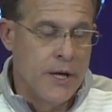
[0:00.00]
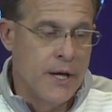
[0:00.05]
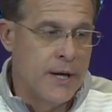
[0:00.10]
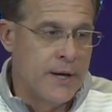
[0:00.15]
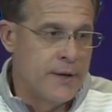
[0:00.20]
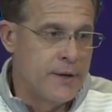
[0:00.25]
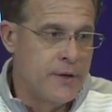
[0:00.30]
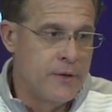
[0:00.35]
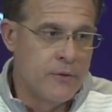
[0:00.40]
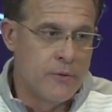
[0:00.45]

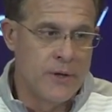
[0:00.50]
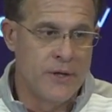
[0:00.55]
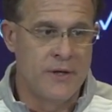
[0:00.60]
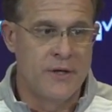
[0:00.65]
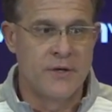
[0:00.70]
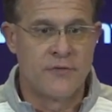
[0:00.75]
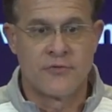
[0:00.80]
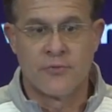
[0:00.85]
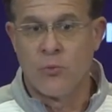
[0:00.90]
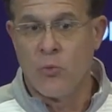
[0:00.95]
Yeah, he
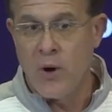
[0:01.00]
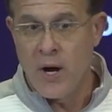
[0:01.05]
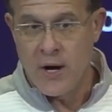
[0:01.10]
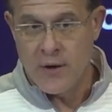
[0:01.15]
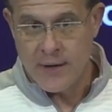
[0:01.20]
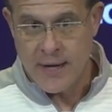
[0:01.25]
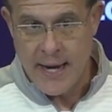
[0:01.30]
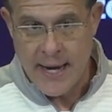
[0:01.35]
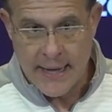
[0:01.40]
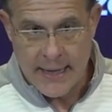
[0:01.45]
did some
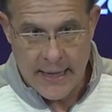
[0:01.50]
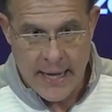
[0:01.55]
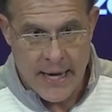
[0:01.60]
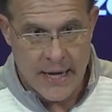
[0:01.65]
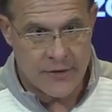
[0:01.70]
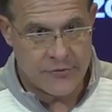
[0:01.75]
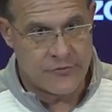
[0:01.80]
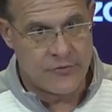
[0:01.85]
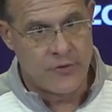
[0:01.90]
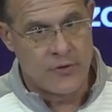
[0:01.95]
Wildcat
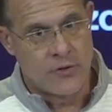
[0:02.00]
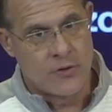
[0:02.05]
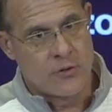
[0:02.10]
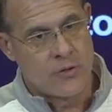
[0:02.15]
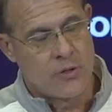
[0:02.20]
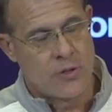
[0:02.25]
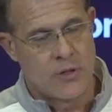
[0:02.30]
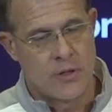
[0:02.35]
last year,